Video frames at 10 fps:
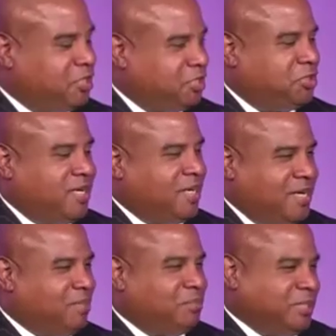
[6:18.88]
because it
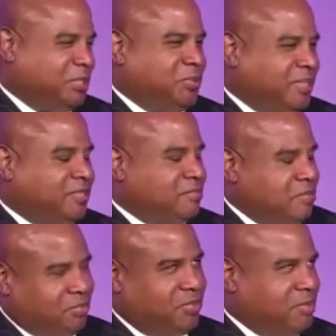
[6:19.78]
kind of brings you in. You
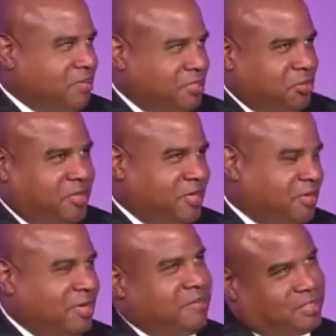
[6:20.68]
remember, makes you think,
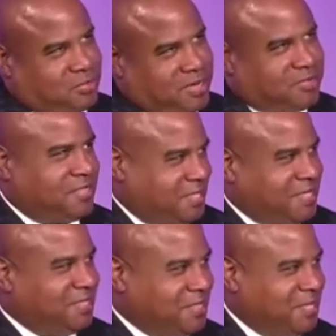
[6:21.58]
okay, back to when I was a
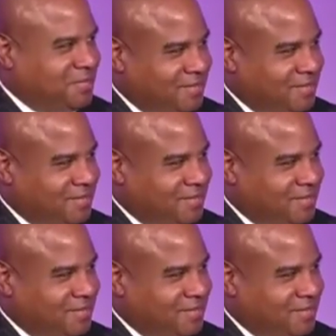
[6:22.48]
kid, you know.